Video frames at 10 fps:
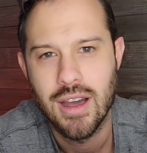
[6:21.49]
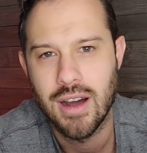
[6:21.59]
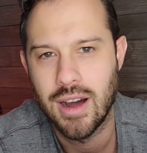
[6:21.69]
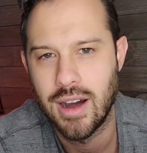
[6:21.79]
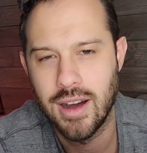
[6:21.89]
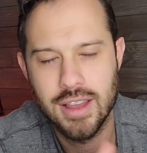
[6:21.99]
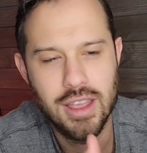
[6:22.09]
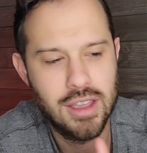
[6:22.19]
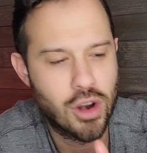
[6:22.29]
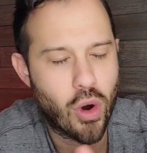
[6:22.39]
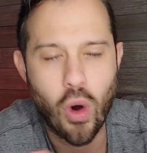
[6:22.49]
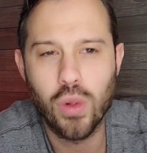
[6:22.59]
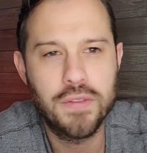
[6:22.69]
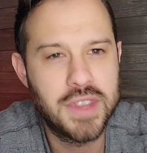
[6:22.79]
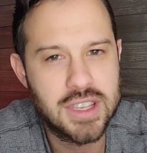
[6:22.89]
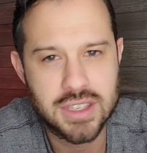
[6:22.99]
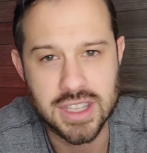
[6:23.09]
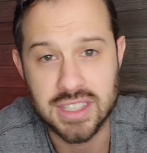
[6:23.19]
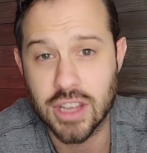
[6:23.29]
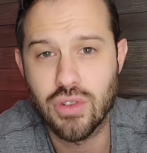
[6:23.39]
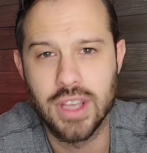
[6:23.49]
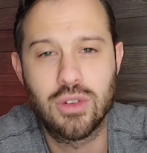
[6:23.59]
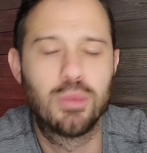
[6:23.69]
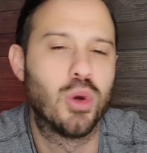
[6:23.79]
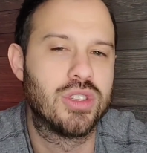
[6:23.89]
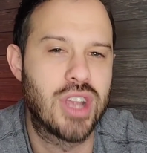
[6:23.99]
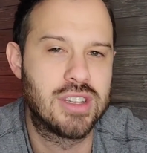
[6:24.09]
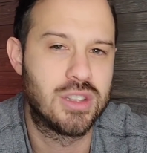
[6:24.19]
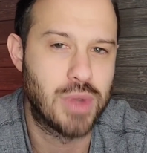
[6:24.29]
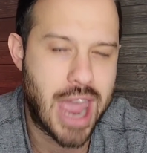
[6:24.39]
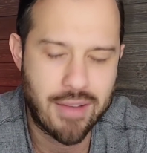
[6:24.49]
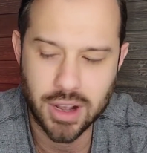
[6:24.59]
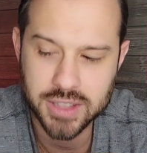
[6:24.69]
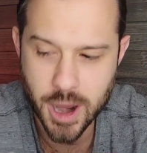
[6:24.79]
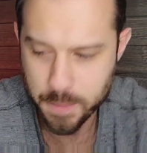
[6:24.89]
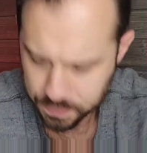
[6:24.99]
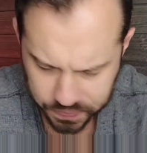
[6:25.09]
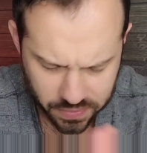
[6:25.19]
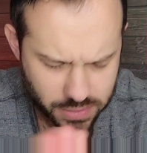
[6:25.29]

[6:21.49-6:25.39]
uh, you know all of these these centralized crypto exchanges that we have out there.